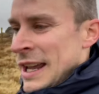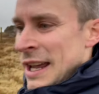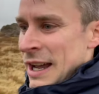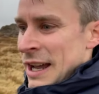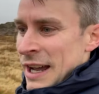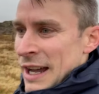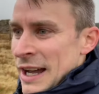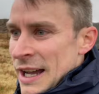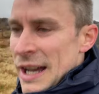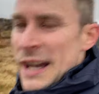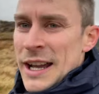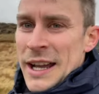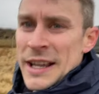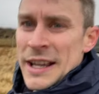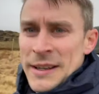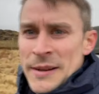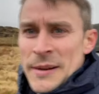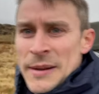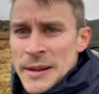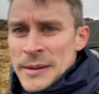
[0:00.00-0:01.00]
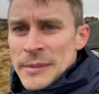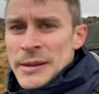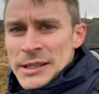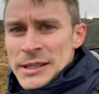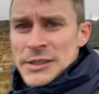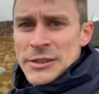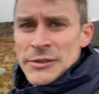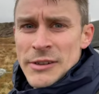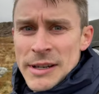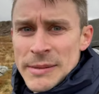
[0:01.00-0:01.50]
Uh,
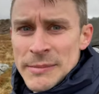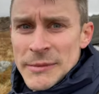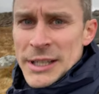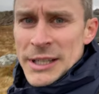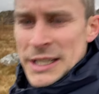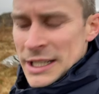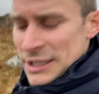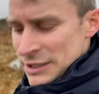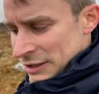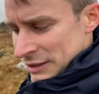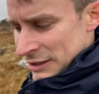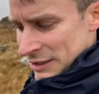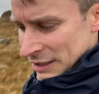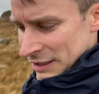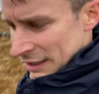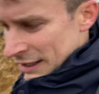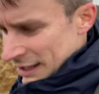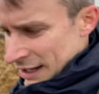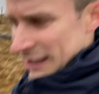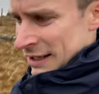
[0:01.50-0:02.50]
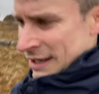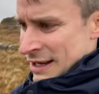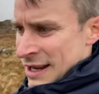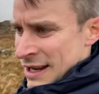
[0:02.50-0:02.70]
extreme conditions today.